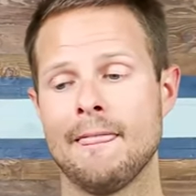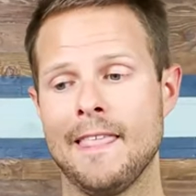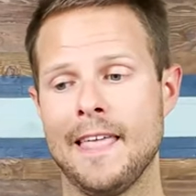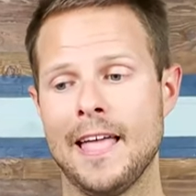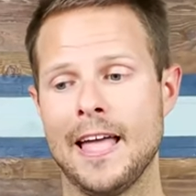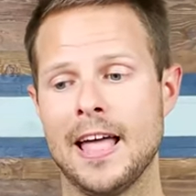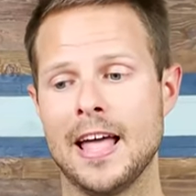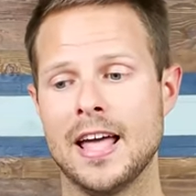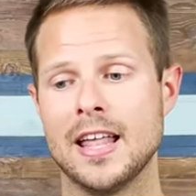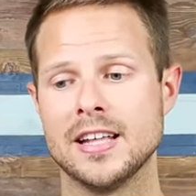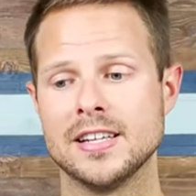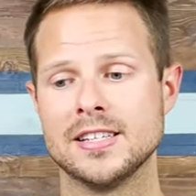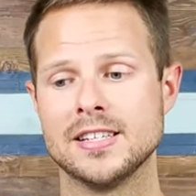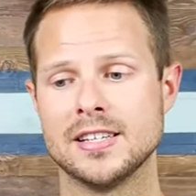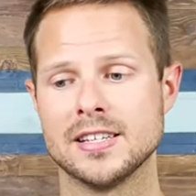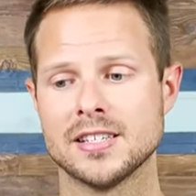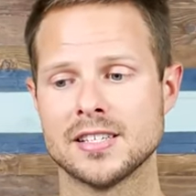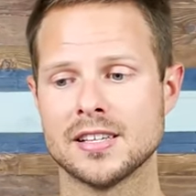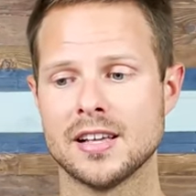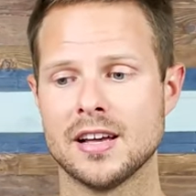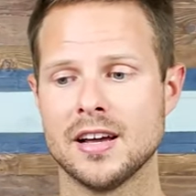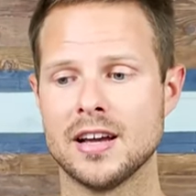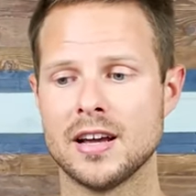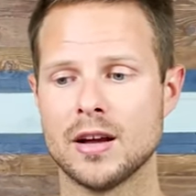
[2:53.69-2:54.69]
and it's just
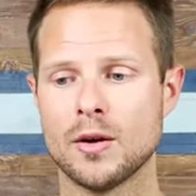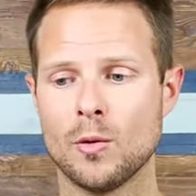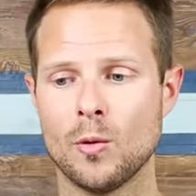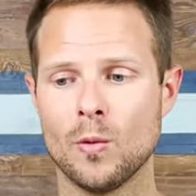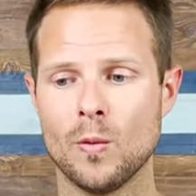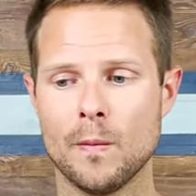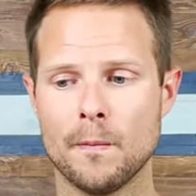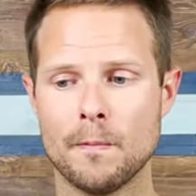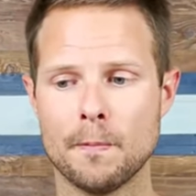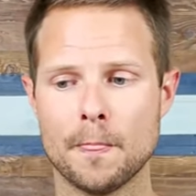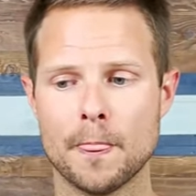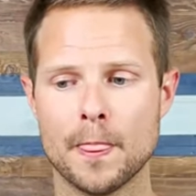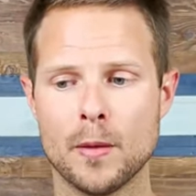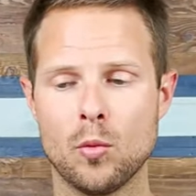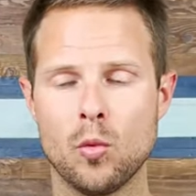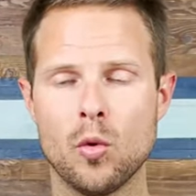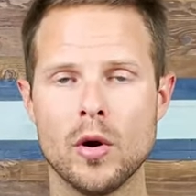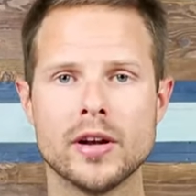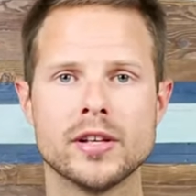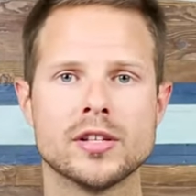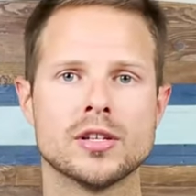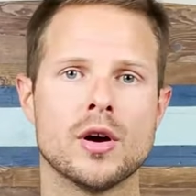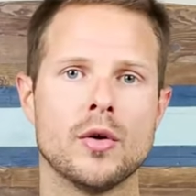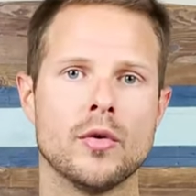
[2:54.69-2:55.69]
like,
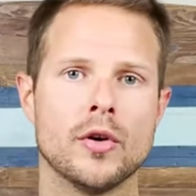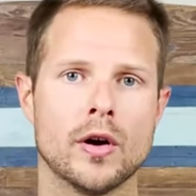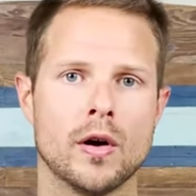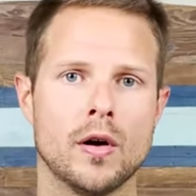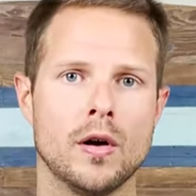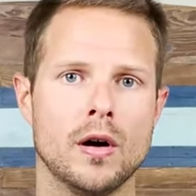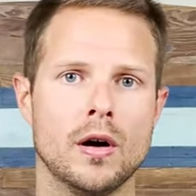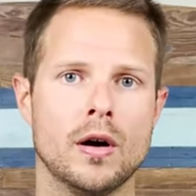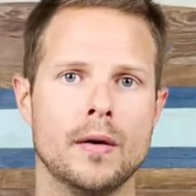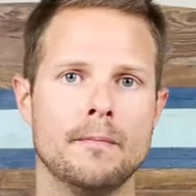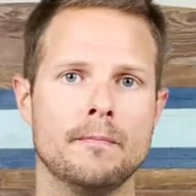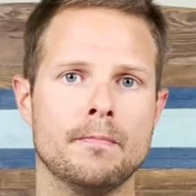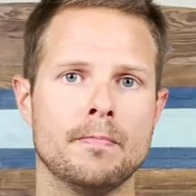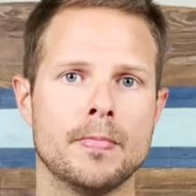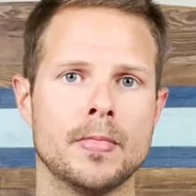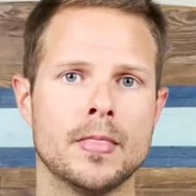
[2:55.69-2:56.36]
what is going on?